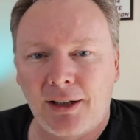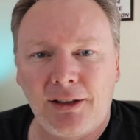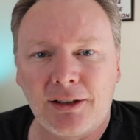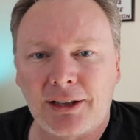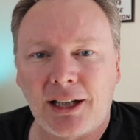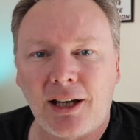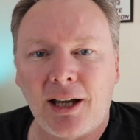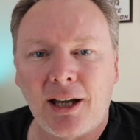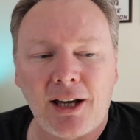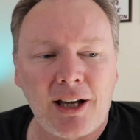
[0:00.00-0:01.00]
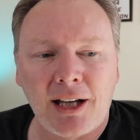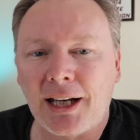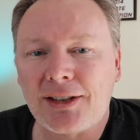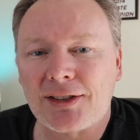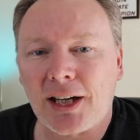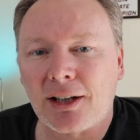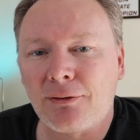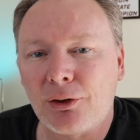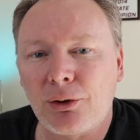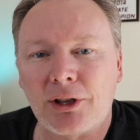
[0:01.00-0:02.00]
You'll get uh, uh, an eight second
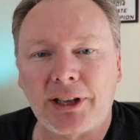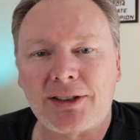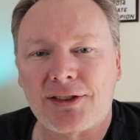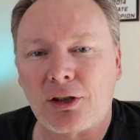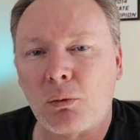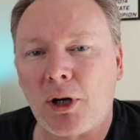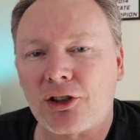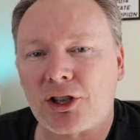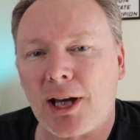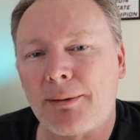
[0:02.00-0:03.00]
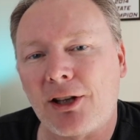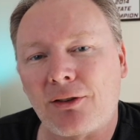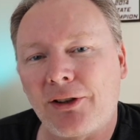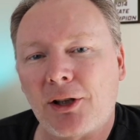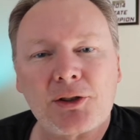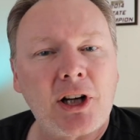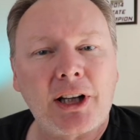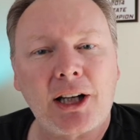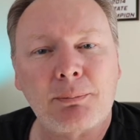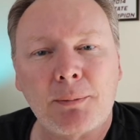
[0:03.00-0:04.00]
view, you'll get zero watch time, and your video's not
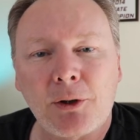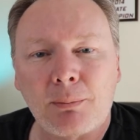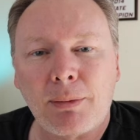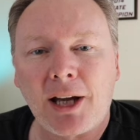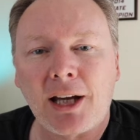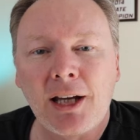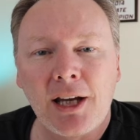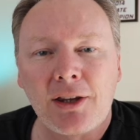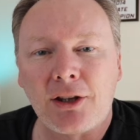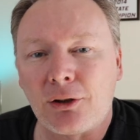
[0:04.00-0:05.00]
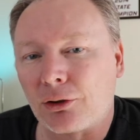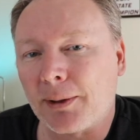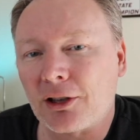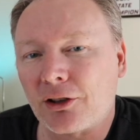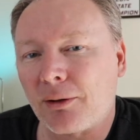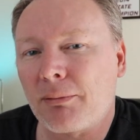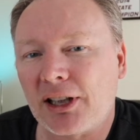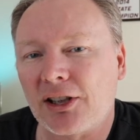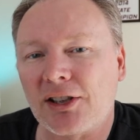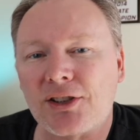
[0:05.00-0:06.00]
gonna get promoted by the YouTube algorithm
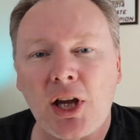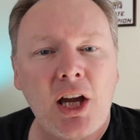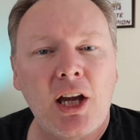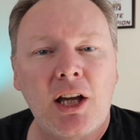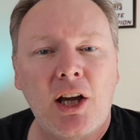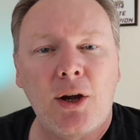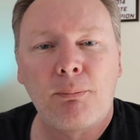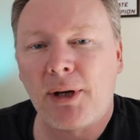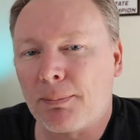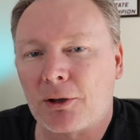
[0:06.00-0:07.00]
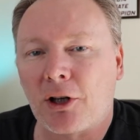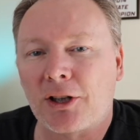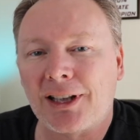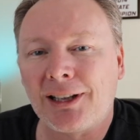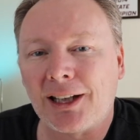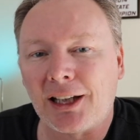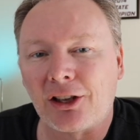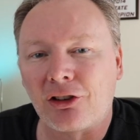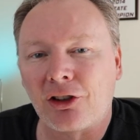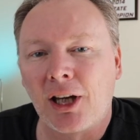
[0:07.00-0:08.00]
because people aren't
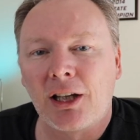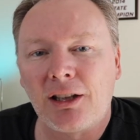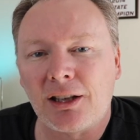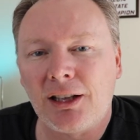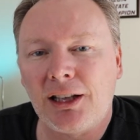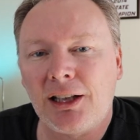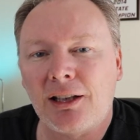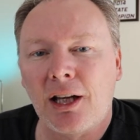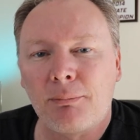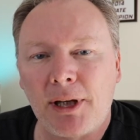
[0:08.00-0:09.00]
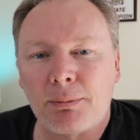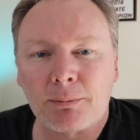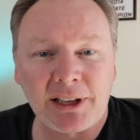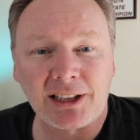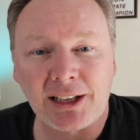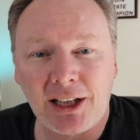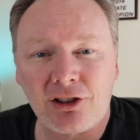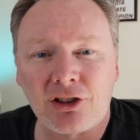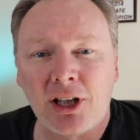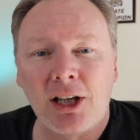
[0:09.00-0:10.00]
engaged. You need people to be
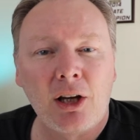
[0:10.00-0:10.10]
engaged.